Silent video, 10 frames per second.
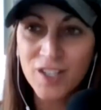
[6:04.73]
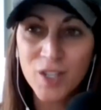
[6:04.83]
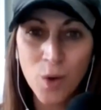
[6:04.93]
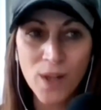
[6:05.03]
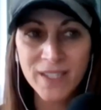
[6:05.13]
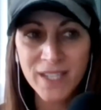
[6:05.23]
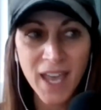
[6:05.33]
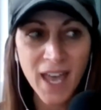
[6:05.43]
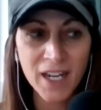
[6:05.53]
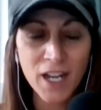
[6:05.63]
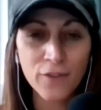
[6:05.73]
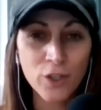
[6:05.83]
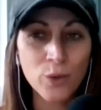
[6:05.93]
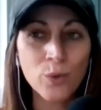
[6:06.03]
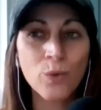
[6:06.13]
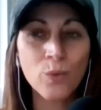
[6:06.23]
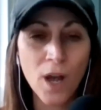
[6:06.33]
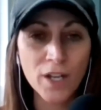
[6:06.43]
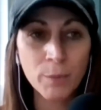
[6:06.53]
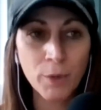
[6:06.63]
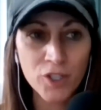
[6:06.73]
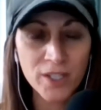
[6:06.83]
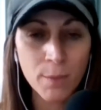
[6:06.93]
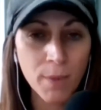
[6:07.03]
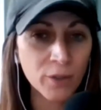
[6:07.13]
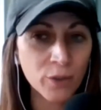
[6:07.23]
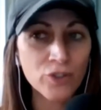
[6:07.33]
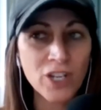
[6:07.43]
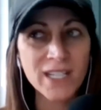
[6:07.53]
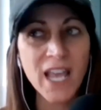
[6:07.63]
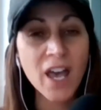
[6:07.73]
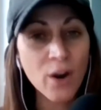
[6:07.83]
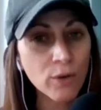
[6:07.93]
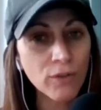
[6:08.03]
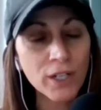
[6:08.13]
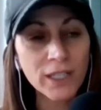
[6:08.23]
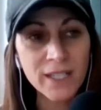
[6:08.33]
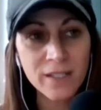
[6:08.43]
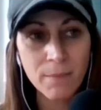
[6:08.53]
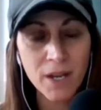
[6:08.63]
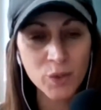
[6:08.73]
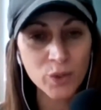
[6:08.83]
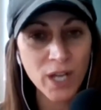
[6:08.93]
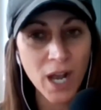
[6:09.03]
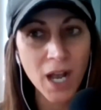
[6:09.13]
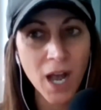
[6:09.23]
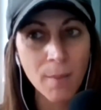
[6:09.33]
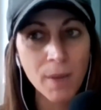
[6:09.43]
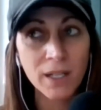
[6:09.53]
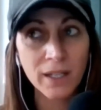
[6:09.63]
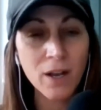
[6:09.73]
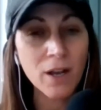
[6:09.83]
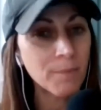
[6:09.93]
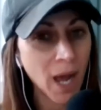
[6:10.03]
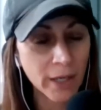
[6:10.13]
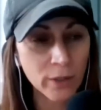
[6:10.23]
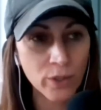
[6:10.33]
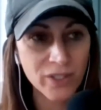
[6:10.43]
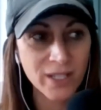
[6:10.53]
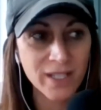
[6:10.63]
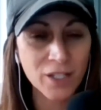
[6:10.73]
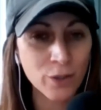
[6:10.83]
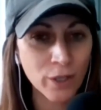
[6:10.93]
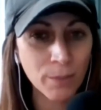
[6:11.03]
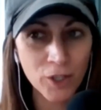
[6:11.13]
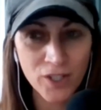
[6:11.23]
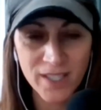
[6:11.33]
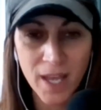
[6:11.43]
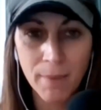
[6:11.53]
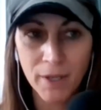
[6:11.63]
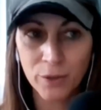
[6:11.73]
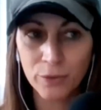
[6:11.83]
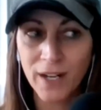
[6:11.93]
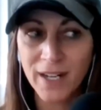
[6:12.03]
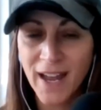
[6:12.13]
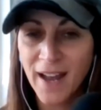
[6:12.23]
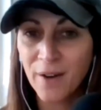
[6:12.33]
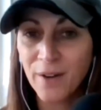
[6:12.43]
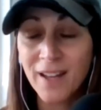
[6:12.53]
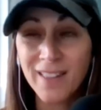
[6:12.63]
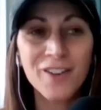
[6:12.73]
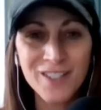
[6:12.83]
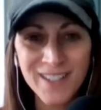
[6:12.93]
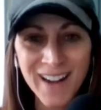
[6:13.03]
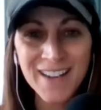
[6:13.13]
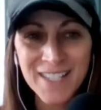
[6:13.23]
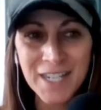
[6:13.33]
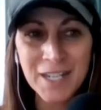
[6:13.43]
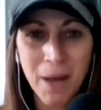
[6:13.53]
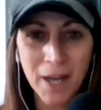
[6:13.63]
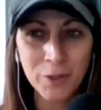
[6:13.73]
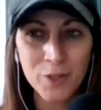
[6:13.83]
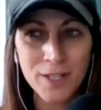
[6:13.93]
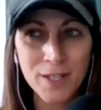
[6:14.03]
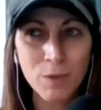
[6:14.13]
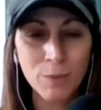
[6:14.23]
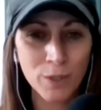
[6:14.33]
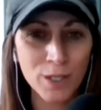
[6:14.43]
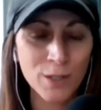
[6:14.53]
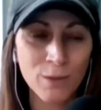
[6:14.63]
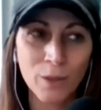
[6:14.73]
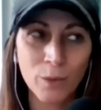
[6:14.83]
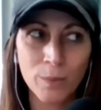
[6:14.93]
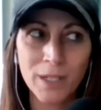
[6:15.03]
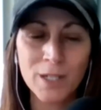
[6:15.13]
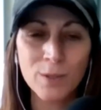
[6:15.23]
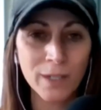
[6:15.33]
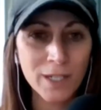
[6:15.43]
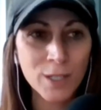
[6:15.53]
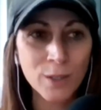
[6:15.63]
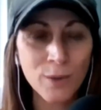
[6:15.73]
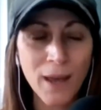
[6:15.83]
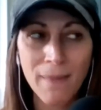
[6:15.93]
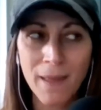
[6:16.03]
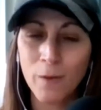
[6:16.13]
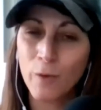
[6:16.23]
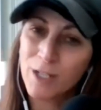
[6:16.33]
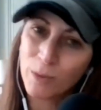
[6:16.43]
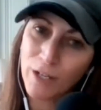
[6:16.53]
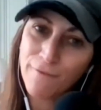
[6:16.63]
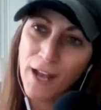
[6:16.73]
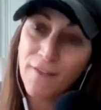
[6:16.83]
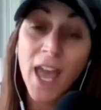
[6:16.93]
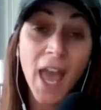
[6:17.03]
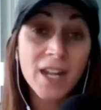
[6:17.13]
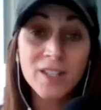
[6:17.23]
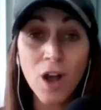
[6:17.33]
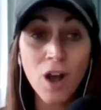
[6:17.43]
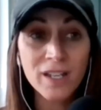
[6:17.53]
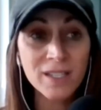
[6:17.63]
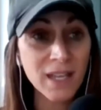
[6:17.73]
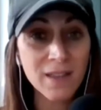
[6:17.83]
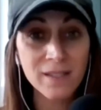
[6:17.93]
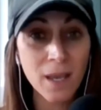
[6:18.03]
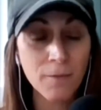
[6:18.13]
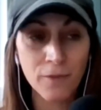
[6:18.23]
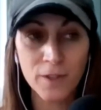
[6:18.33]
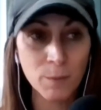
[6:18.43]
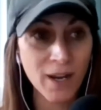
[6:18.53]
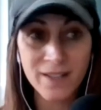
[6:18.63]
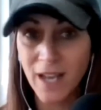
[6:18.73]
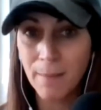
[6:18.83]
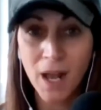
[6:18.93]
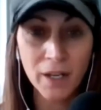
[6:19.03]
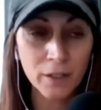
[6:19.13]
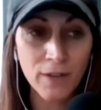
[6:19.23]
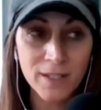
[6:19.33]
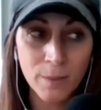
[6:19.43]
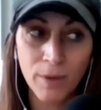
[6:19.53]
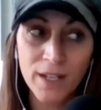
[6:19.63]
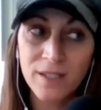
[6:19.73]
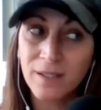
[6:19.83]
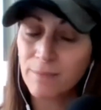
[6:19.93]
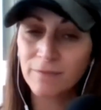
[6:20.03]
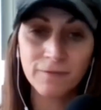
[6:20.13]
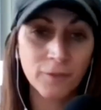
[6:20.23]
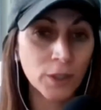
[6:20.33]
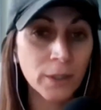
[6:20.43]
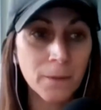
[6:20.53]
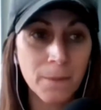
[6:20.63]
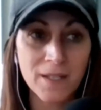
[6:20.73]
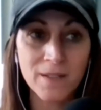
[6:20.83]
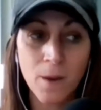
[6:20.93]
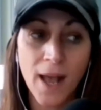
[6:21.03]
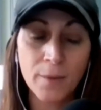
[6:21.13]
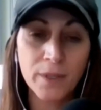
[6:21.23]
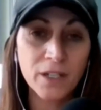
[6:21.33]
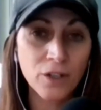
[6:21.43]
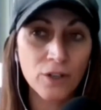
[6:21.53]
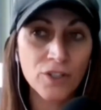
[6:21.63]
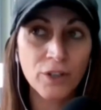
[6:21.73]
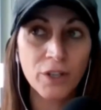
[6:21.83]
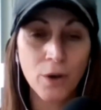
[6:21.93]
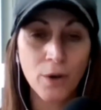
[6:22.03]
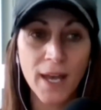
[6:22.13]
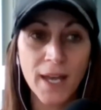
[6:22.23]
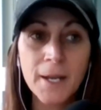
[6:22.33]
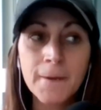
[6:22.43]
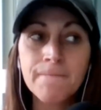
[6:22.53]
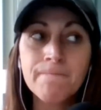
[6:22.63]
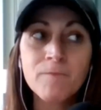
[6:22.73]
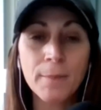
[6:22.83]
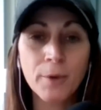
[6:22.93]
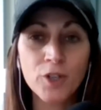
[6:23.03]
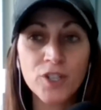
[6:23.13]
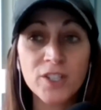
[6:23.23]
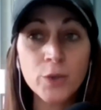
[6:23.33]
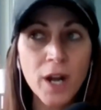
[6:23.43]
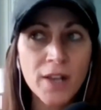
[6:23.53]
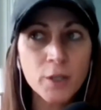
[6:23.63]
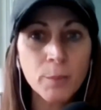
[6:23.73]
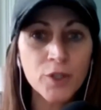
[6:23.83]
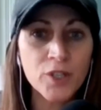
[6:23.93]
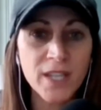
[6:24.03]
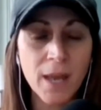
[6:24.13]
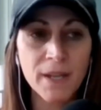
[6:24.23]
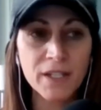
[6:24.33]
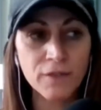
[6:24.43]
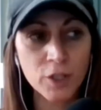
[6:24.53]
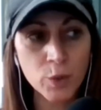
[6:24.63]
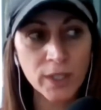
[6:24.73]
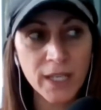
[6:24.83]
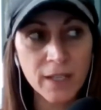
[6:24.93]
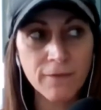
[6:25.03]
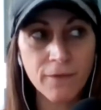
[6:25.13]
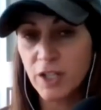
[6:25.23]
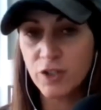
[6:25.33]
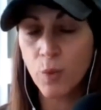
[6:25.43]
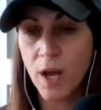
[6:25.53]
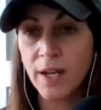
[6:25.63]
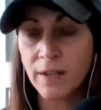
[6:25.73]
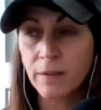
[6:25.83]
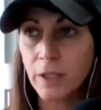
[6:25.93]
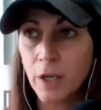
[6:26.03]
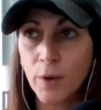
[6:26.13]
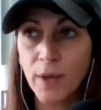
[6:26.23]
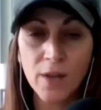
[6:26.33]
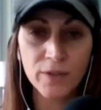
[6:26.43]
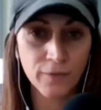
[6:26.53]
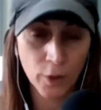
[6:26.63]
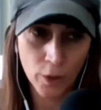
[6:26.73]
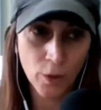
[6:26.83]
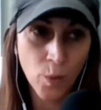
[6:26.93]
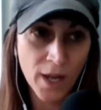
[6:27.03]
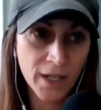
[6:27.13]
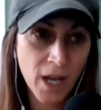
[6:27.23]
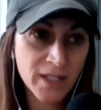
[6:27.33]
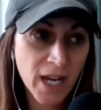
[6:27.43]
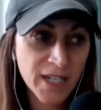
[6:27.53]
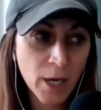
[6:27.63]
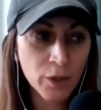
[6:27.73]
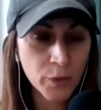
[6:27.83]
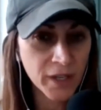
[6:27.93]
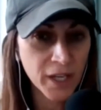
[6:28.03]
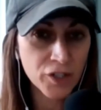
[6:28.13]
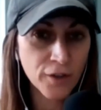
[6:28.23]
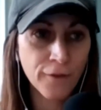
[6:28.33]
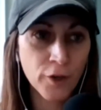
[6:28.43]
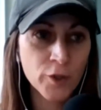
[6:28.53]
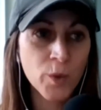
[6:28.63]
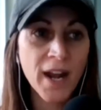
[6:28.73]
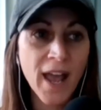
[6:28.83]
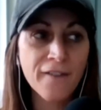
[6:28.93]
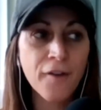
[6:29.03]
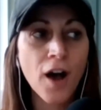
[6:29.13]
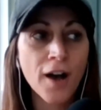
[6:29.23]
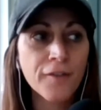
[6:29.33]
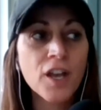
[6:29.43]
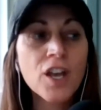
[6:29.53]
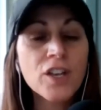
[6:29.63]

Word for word: So once again, if you want to purchase the bundle, just head over to lisamustard.com, click on pod courses, and you can purchase that bundle right now. There's 19 pod courses, but pretty soon there will be 22 and then there will be 25. And it's all going to stay the same for this price. I'm not going to raise the price for a little bit. So I would encourage you to go ahead and purchase. You can also purchase them individually. Each one, you know, counts for one contact hour. You can get your first one half off.